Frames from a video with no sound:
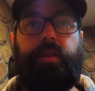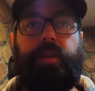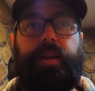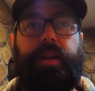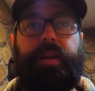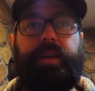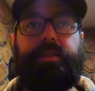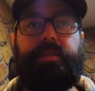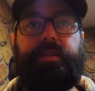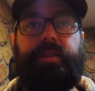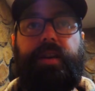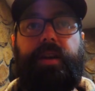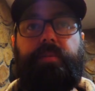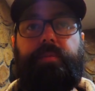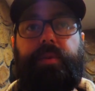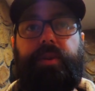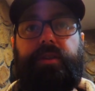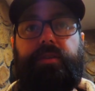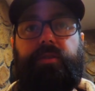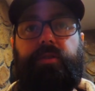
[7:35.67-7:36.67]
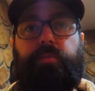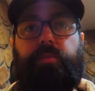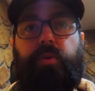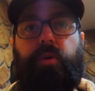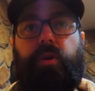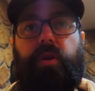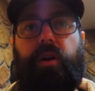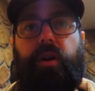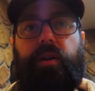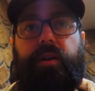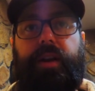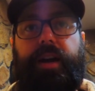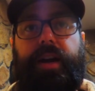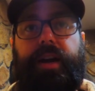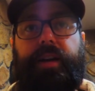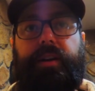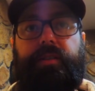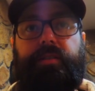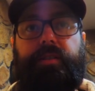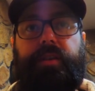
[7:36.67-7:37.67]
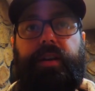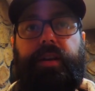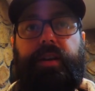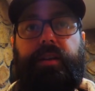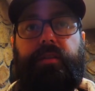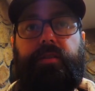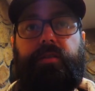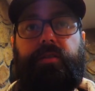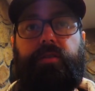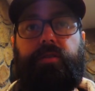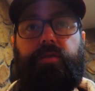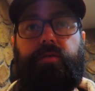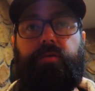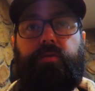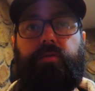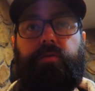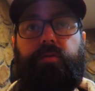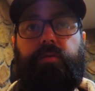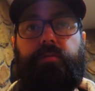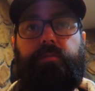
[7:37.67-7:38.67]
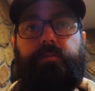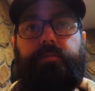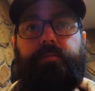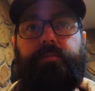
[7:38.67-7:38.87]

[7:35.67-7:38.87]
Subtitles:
The next step is to pour our dyes into,